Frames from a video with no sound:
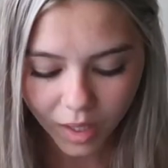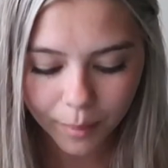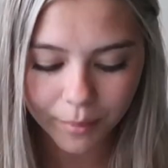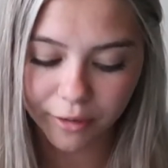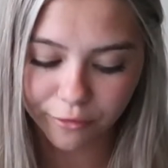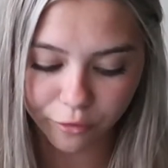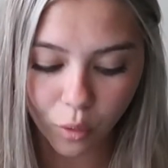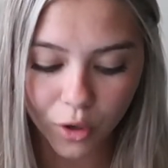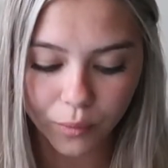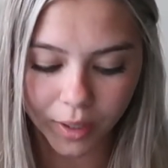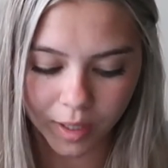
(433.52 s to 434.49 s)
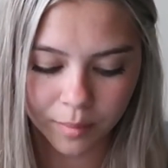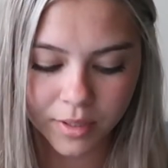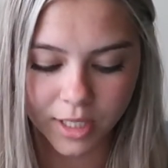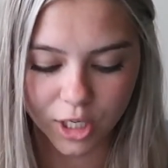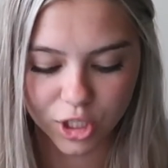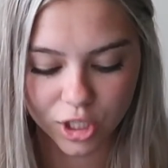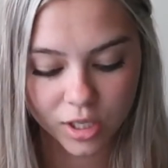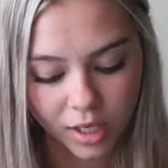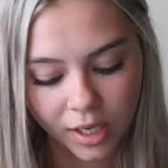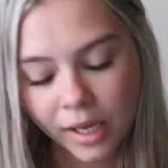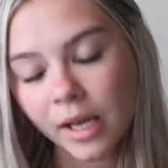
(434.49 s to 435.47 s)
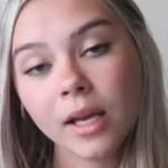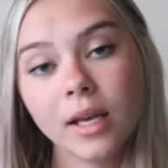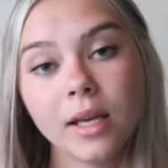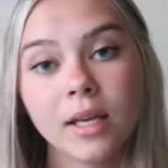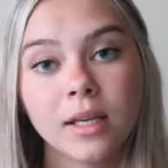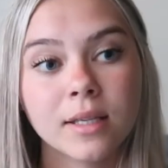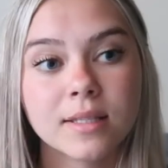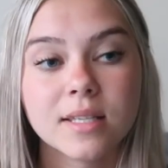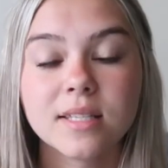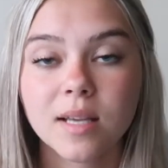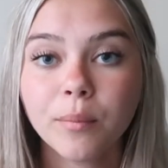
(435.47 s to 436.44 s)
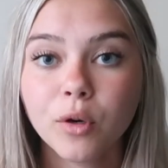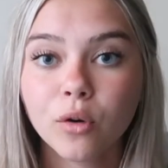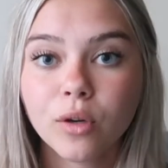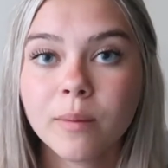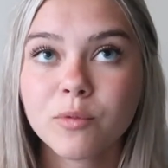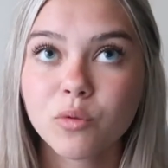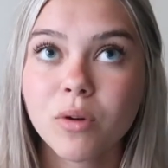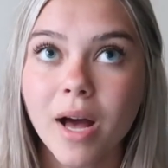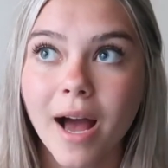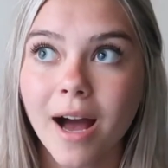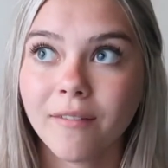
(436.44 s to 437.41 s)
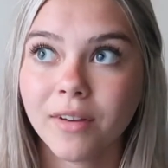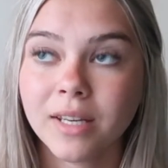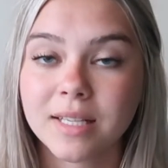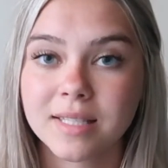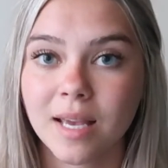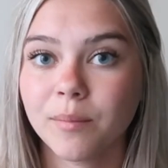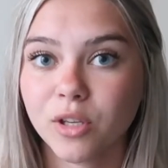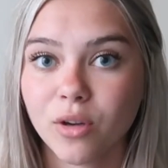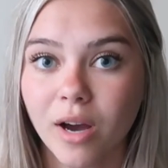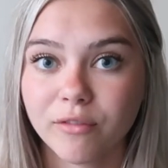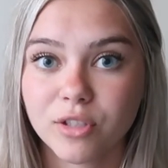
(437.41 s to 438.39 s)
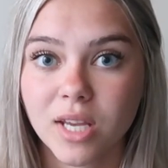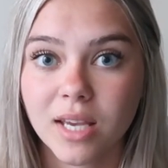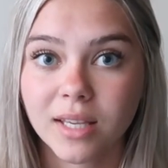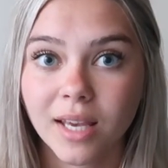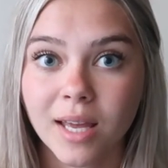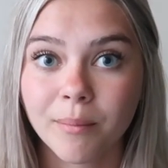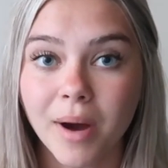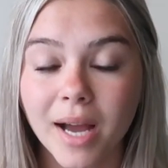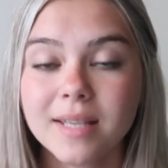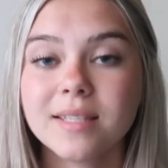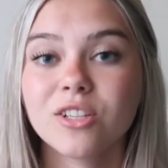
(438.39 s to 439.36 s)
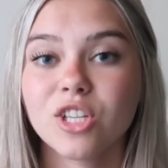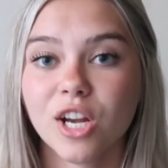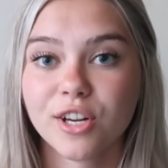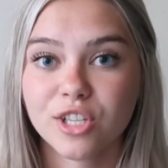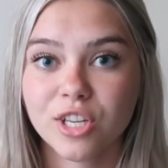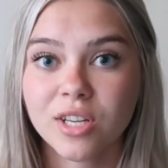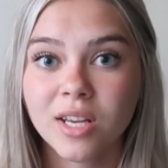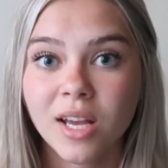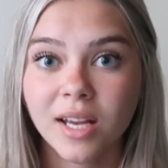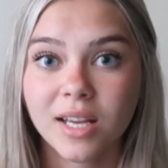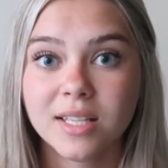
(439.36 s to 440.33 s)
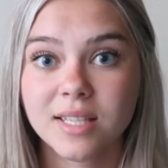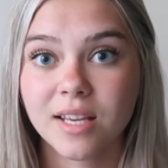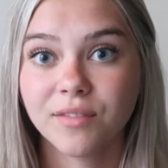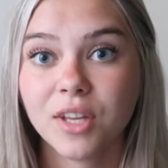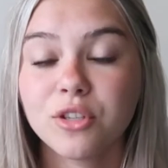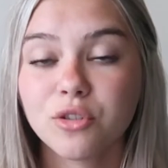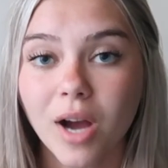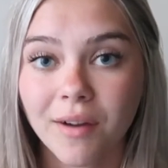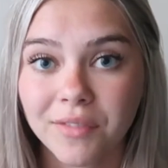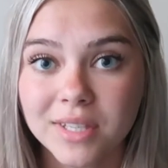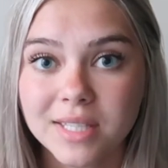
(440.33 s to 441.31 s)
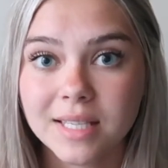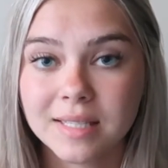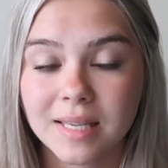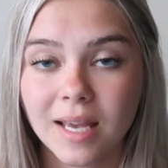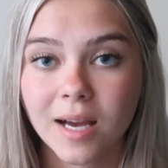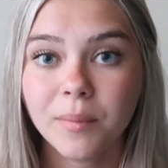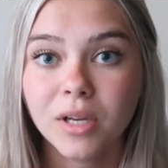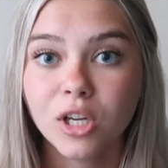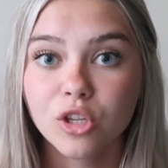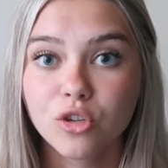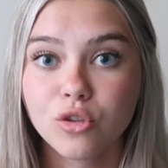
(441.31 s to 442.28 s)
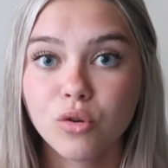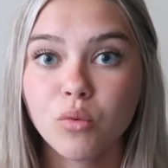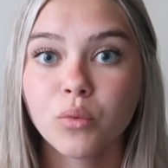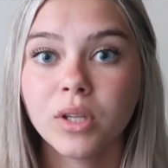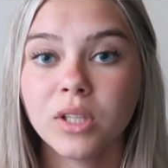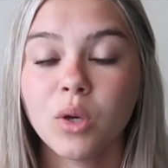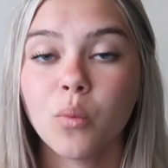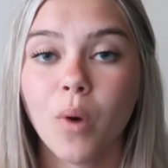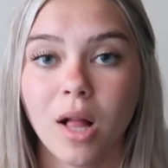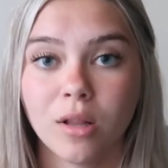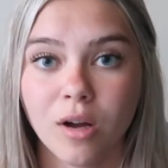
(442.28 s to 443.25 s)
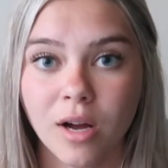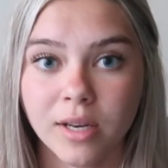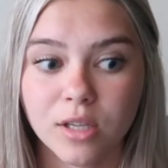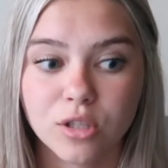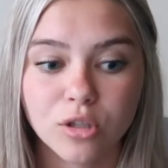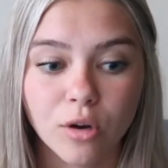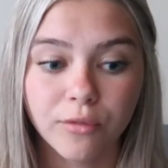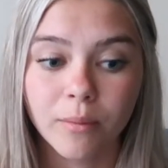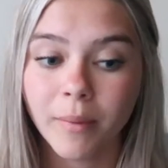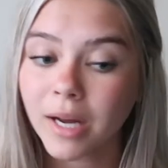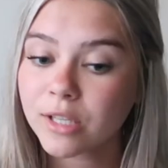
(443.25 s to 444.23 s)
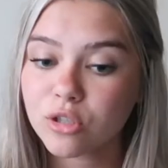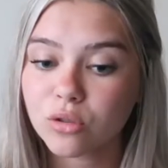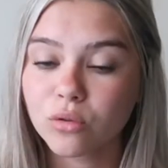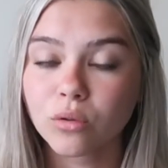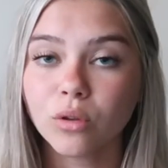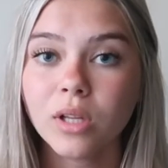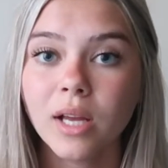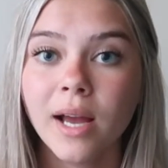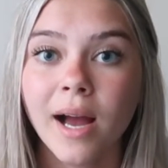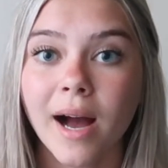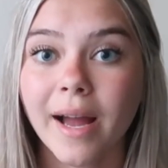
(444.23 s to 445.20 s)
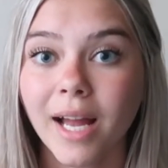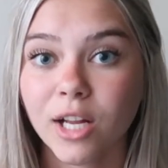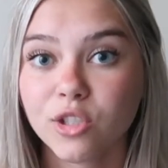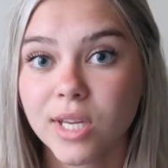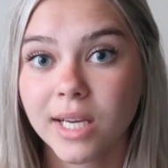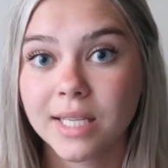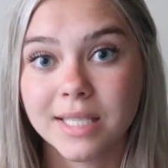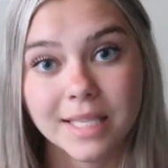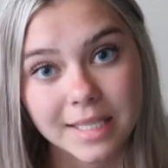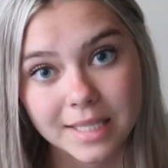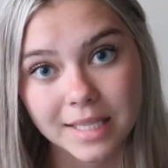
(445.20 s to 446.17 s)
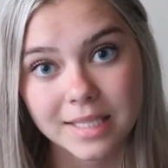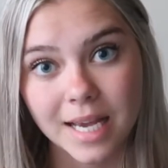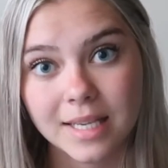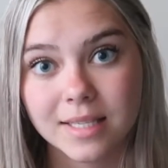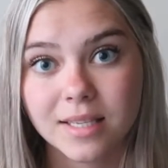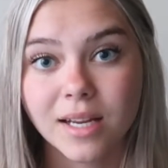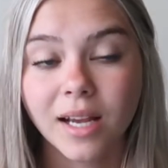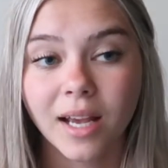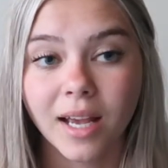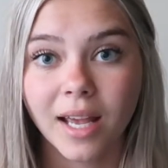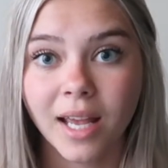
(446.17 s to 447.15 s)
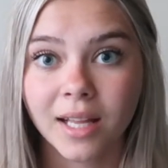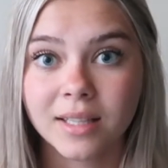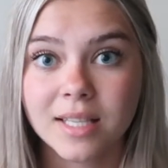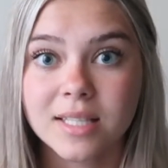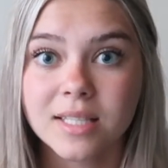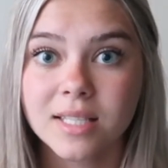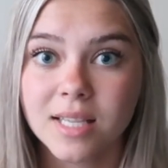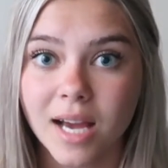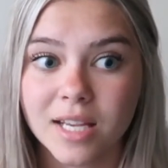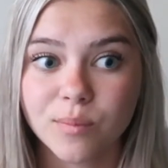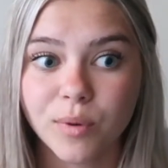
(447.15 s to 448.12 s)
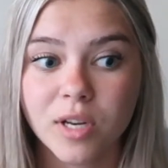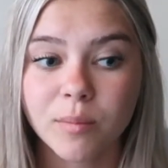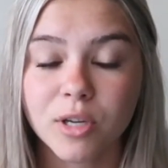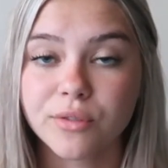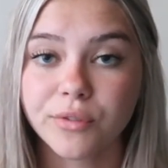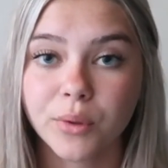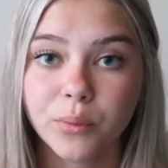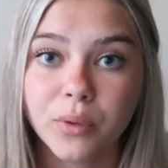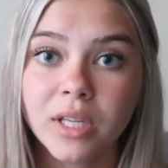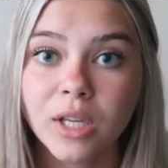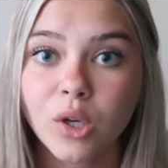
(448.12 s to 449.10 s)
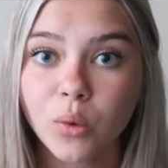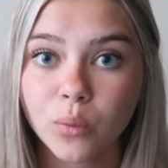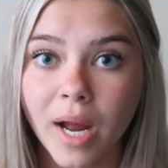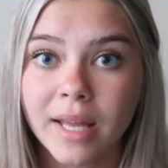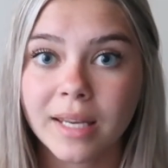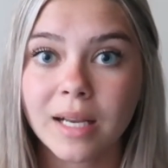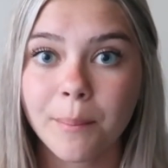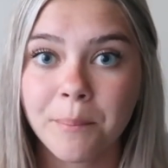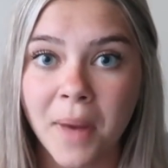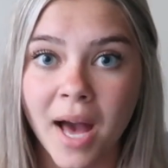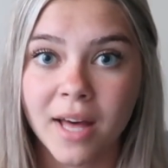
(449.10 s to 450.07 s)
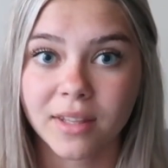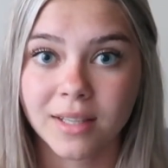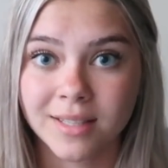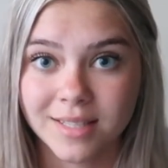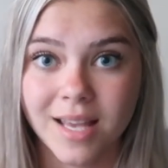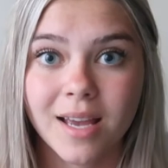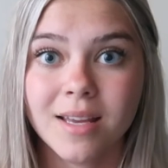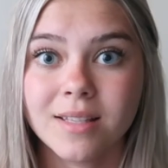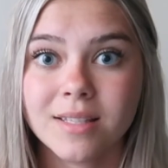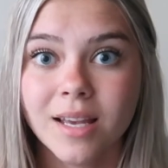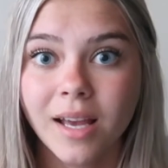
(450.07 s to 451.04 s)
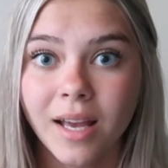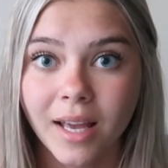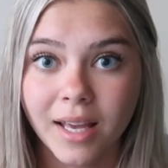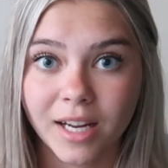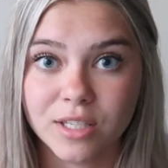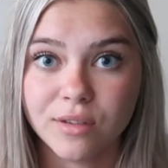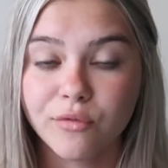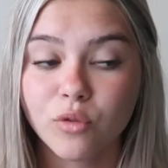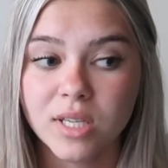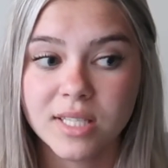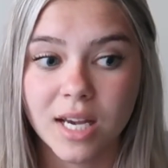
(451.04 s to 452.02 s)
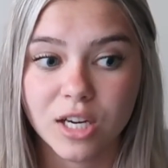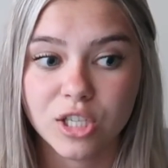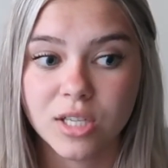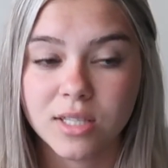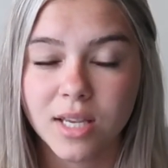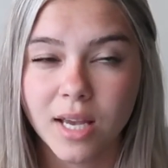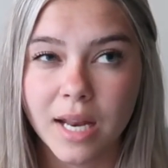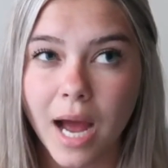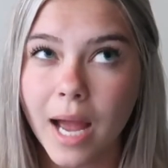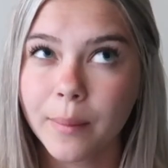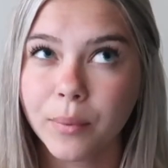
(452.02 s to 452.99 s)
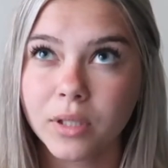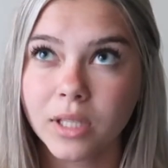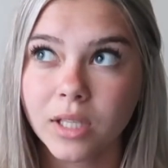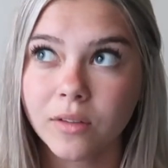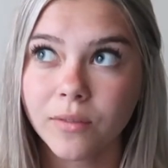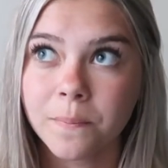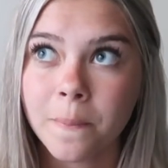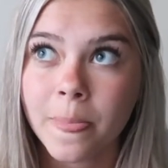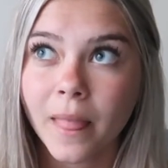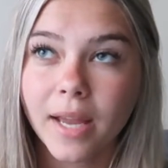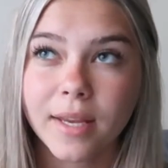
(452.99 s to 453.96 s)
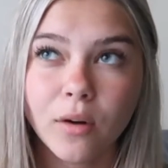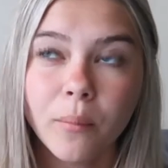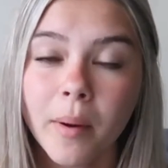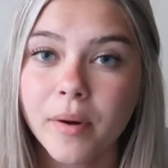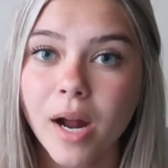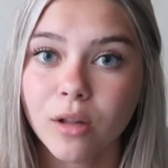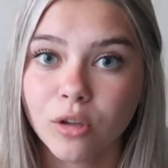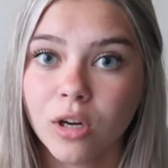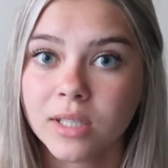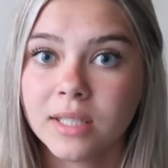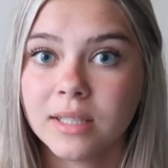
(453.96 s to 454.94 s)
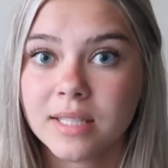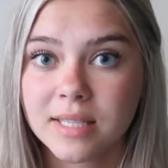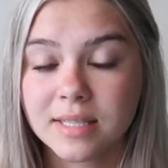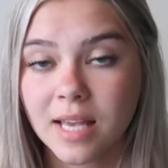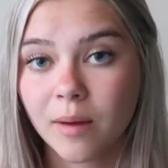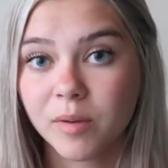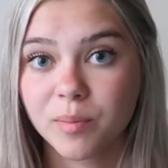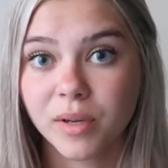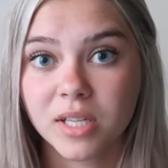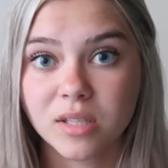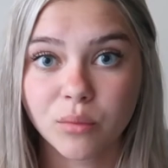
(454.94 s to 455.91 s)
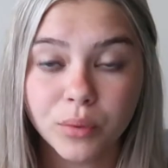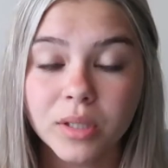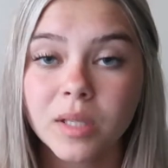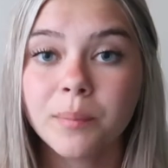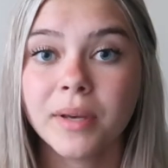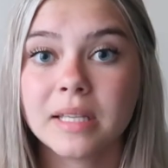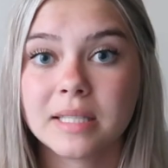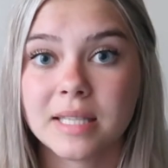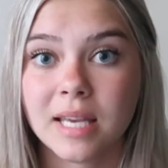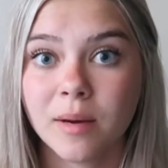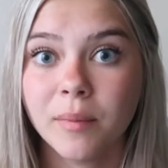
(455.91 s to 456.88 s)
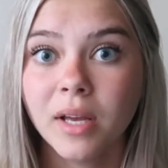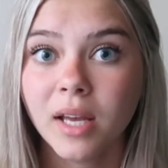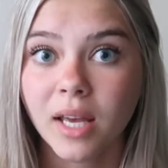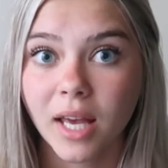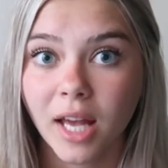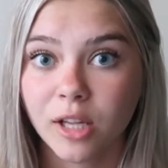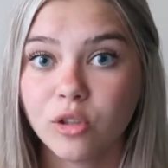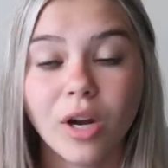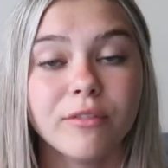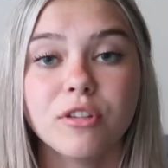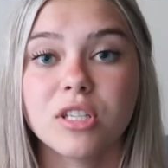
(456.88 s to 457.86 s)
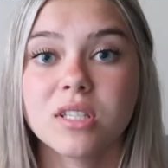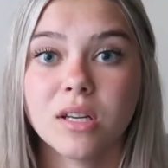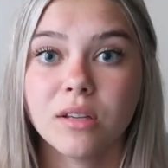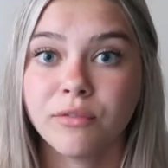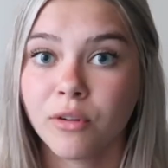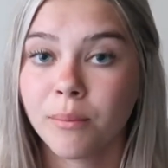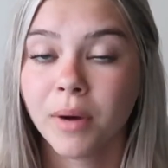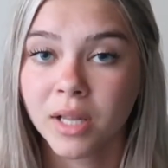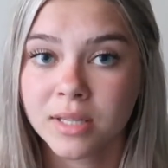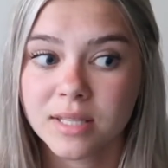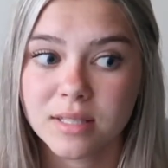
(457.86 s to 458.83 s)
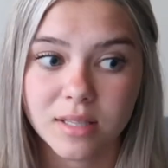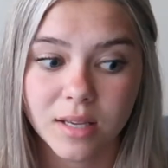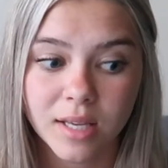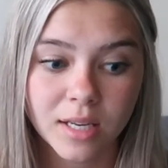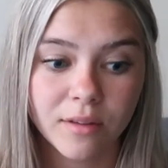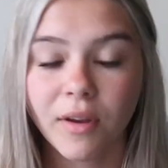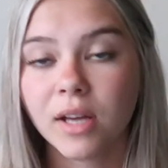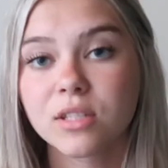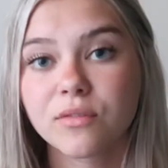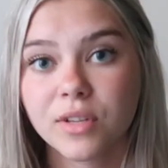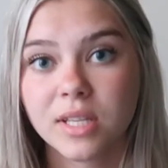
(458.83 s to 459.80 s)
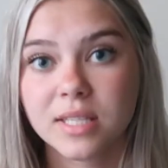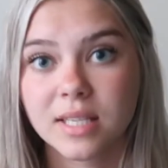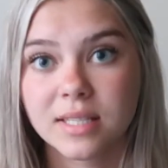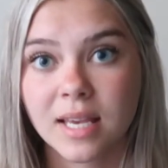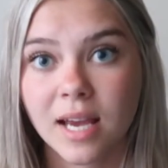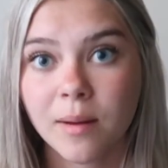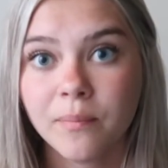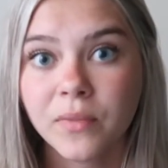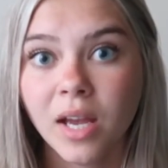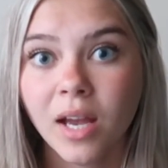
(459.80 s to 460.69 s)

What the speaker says: My fourth recommendation is some programs will have an exam that you have to take, and my suggestion is if they do have this exam, do really well on it. So for my school, I had to take a TEAS test, and this is a test pretty much for reading, writing, math, and science. It has 4 sections, and I believe, I can't remember how long this exam is, but it's a really big exam, and you have to study for months in advance for this exam.